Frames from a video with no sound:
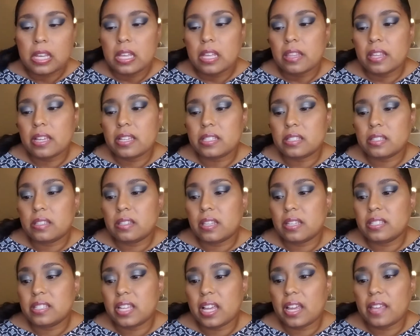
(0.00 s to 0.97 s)
They
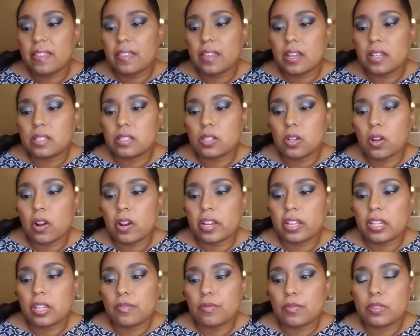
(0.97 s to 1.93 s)
say that it's
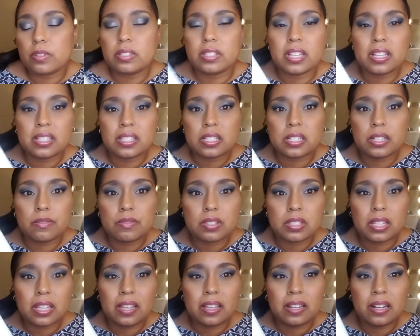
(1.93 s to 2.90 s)
targeted for sensitive
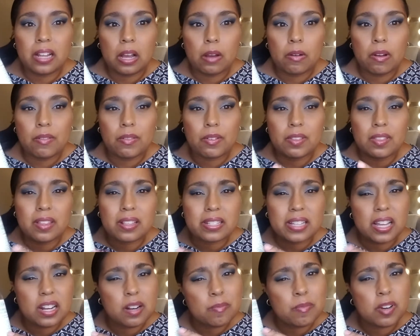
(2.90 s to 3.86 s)
skin. However, this
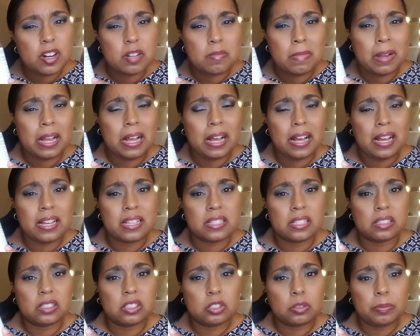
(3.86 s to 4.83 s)
kind of burned my eyes a
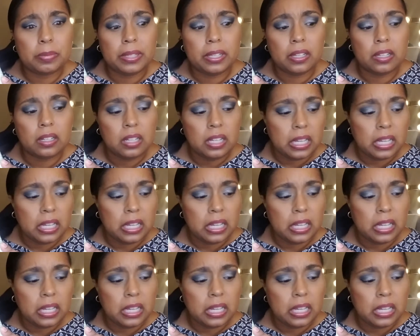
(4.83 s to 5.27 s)
little bit.